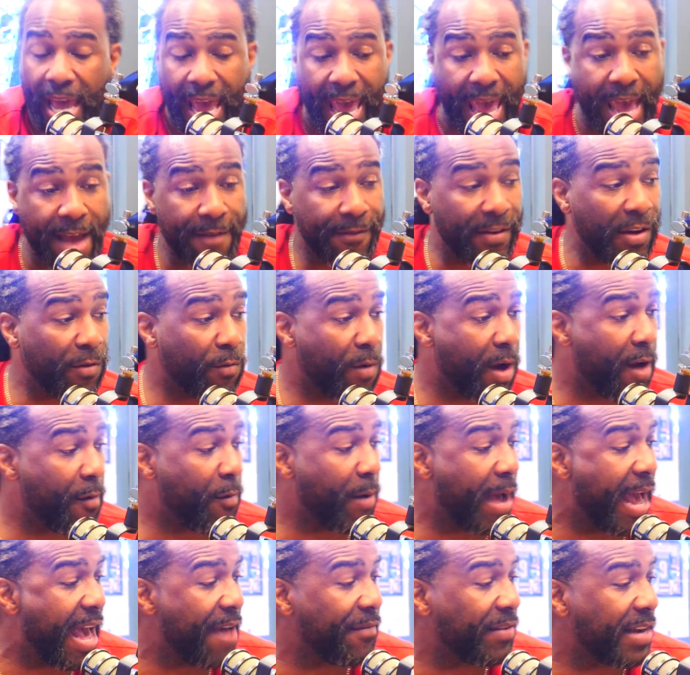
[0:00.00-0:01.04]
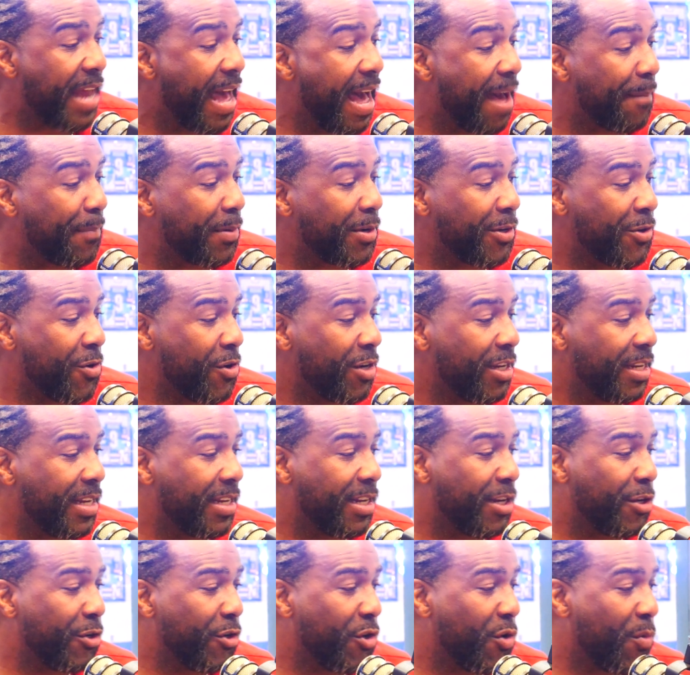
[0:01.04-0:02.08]
Everyone will have an opportunity
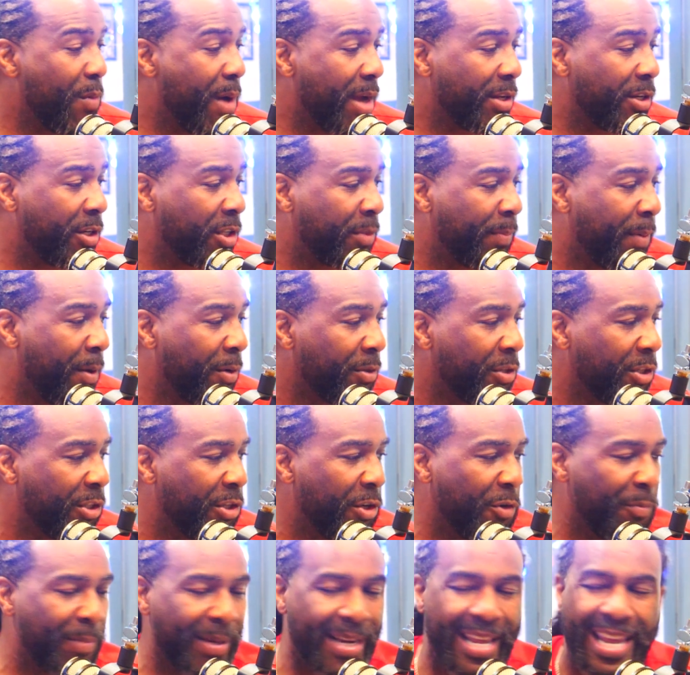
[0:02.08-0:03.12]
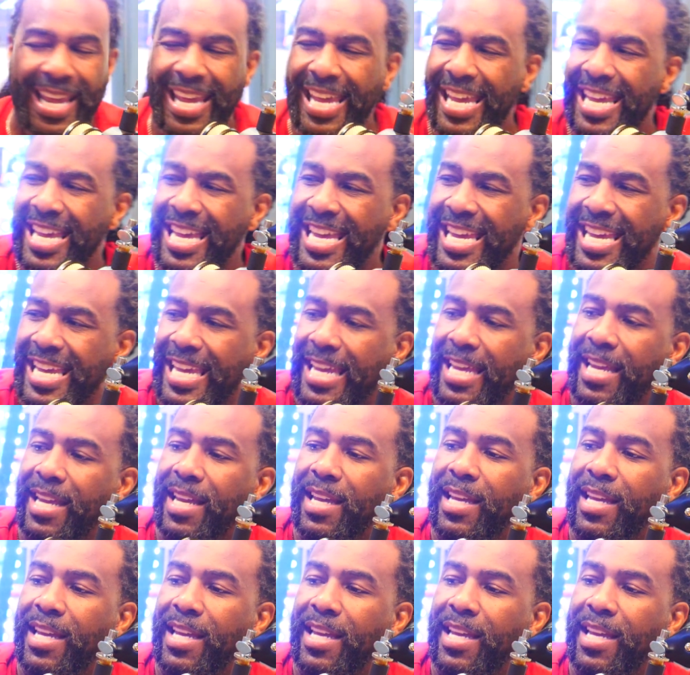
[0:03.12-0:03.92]
to do what you're supposed to do, but he